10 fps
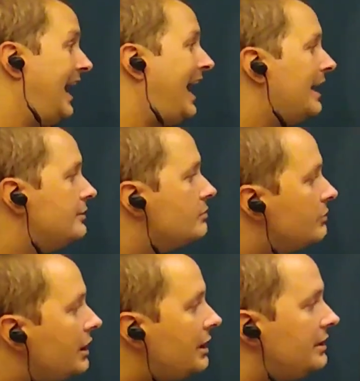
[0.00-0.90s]
I don't
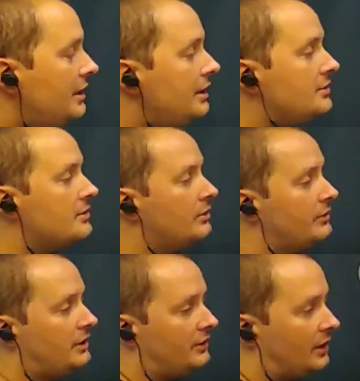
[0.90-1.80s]
really need to know
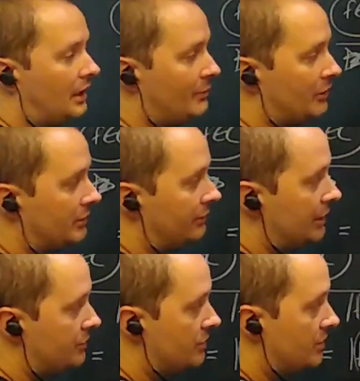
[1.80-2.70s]
anything about the
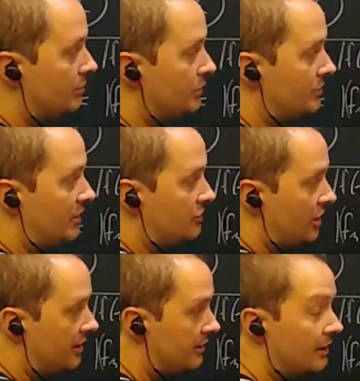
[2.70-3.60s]
relationship between
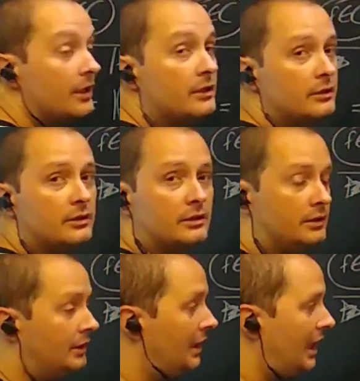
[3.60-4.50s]
j and n.
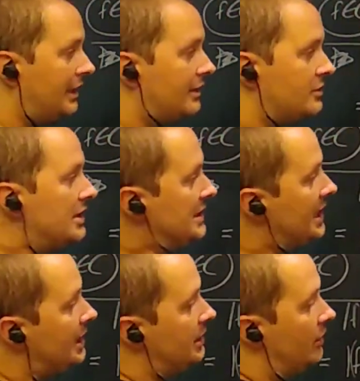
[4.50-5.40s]
I can just
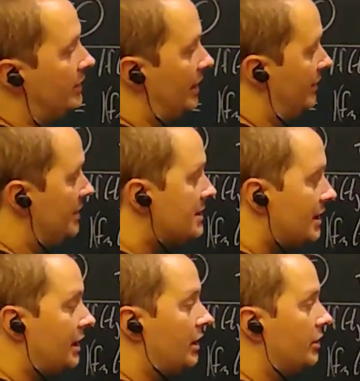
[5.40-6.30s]
say, okay, this
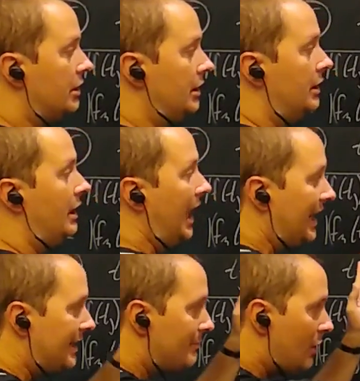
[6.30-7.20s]
thing here,
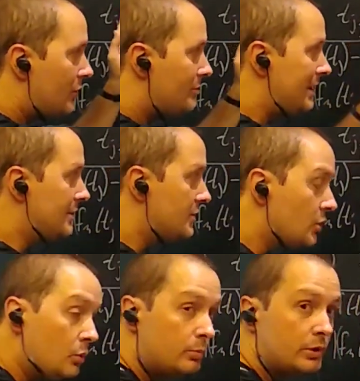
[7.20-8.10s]
I can bound it by the
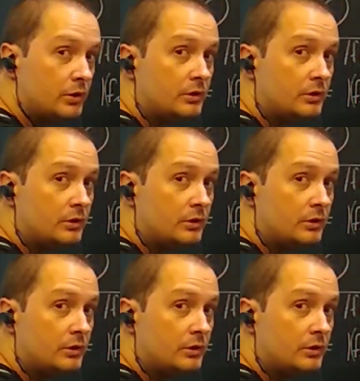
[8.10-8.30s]
sup.